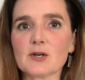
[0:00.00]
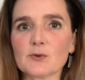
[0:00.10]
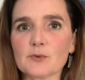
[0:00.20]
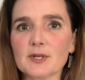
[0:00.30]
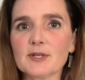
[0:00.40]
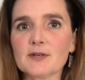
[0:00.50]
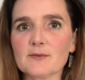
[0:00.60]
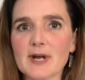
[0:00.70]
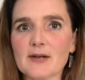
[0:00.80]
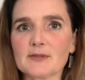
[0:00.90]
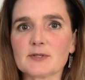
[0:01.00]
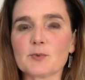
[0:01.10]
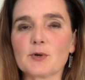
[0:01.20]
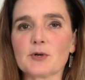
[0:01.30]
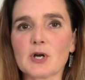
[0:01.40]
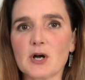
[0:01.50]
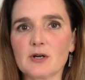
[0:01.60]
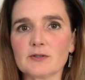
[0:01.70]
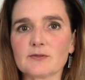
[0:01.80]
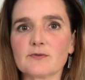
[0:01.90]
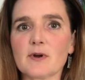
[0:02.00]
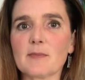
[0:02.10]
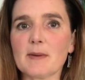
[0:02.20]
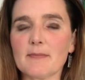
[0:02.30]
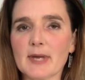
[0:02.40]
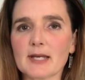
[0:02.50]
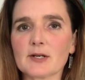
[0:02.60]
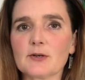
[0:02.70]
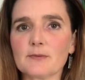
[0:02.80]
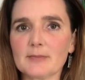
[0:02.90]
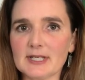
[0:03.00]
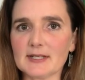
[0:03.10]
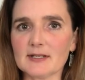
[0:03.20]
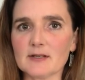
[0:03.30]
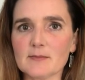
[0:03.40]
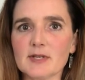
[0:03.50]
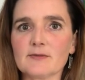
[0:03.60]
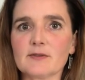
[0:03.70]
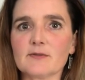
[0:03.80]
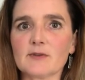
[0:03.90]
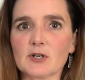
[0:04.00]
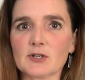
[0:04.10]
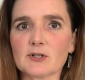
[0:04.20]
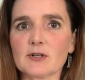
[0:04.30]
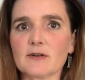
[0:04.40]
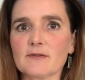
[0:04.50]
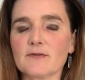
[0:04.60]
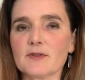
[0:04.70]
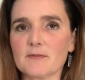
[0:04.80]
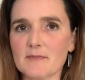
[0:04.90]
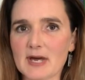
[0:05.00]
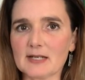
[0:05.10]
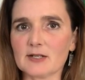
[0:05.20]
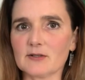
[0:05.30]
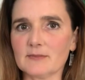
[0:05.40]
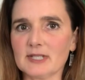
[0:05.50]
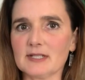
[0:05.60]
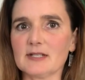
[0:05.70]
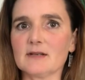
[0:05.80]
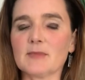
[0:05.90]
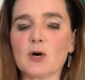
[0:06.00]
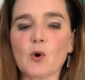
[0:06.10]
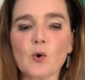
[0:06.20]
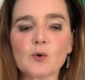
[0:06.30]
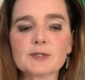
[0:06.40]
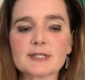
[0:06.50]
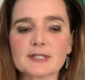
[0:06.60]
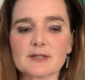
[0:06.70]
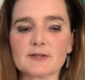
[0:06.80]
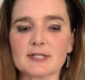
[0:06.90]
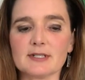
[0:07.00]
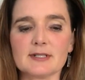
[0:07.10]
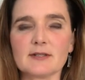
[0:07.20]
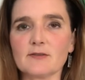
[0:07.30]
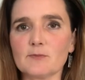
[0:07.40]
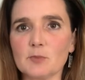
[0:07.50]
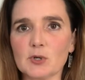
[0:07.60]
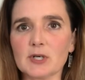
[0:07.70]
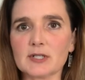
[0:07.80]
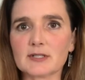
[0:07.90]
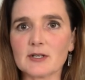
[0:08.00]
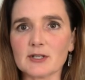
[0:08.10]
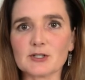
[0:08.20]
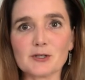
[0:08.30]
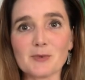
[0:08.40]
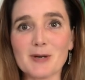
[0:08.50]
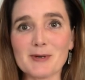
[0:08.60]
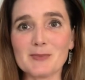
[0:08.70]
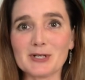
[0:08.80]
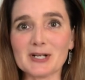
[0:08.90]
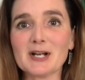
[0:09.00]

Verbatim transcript: really around these protocols from Medical Medium. If you've heard of the Medical Medium, a whole series of books. Oh, I should have brought my book.